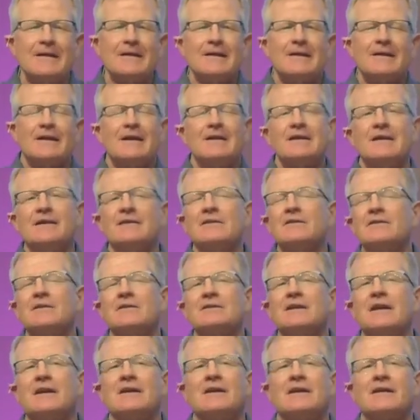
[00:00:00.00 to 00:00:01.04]
he
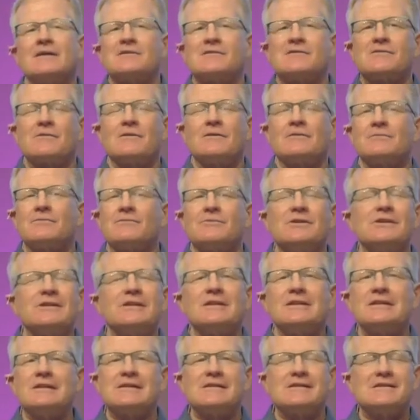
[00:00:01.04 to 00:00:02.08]
looked at us
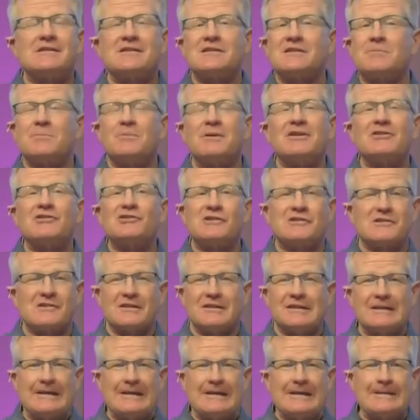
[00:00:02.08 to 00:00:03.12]
really
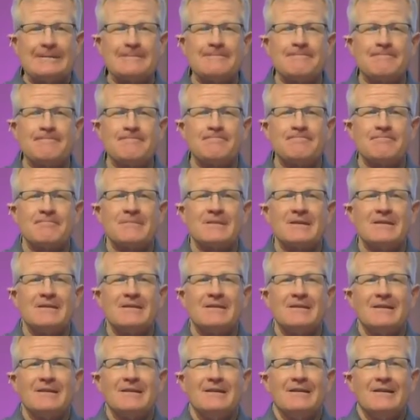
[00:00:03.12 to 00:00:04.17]
suspiciously.
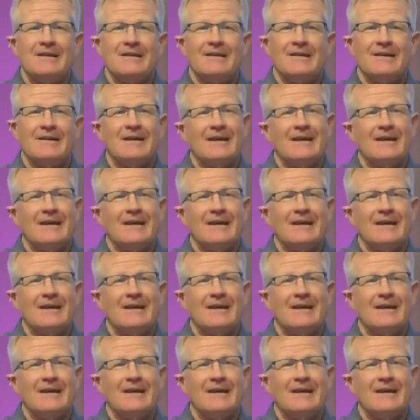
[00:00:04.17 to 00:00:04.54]
I